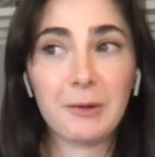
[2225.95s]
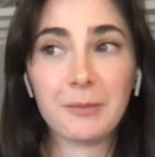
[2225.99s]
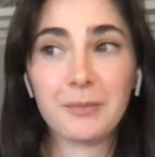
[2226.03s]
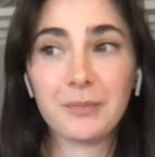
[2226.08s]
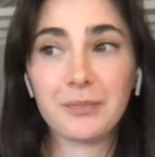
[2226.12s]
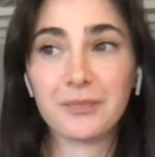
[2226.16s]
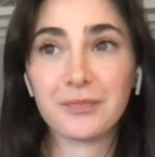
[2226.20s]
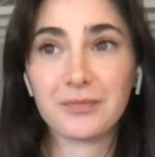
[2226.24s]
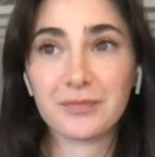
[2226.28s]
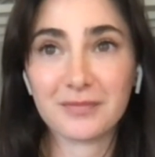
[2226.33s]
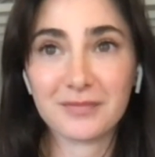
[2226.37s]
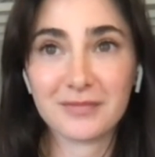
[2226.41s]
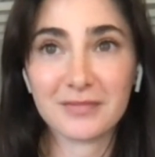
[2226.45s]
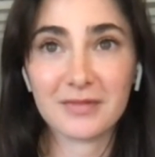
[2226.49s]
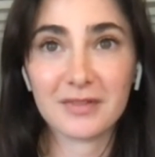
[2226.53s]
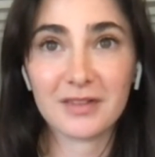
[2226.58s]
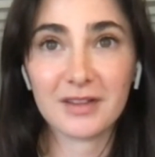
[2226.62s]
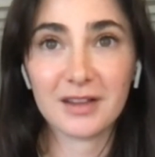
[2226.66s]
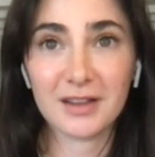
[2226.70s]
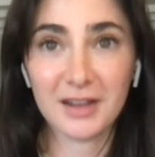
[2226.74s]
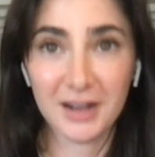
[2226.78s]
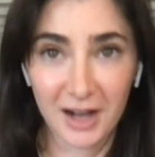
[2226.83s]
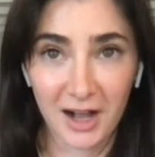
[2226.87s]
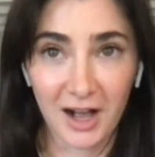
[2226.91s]
Um,
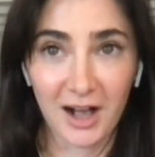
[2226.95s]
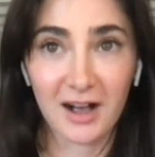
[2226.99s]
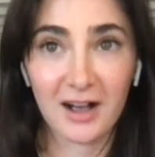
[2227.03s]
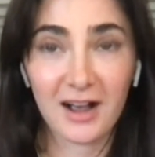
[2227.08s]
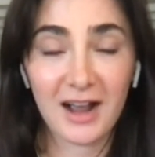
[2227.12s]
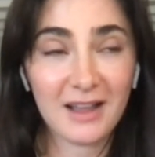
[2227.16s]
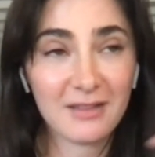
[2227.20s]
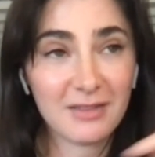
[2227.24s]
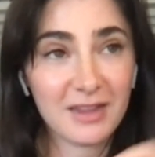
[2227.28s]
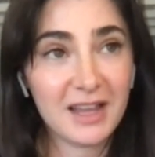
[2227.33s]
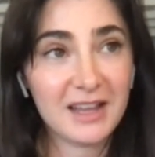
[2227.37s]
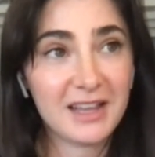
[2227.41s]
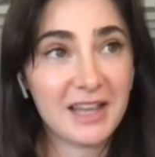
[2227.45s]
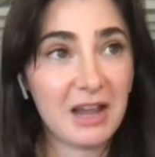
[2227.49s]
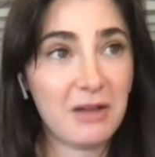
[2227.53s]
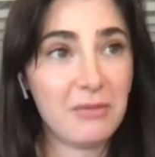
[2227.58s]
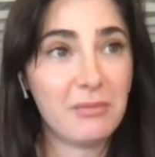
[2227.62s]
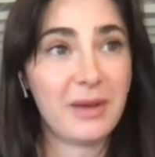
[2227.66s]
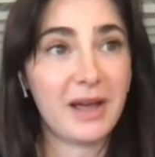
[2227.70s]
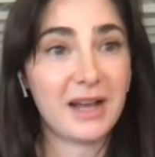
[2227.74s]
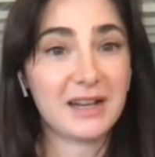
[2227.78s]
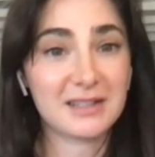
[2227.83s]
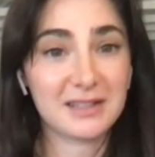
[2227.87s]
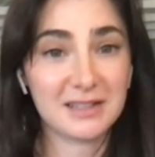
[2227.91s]
that's yeah, crazy. They
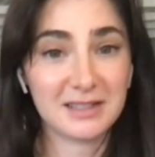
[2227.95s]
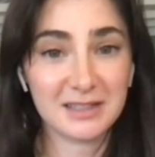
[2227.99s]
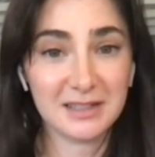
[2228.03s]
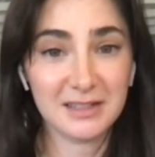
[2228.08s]
came,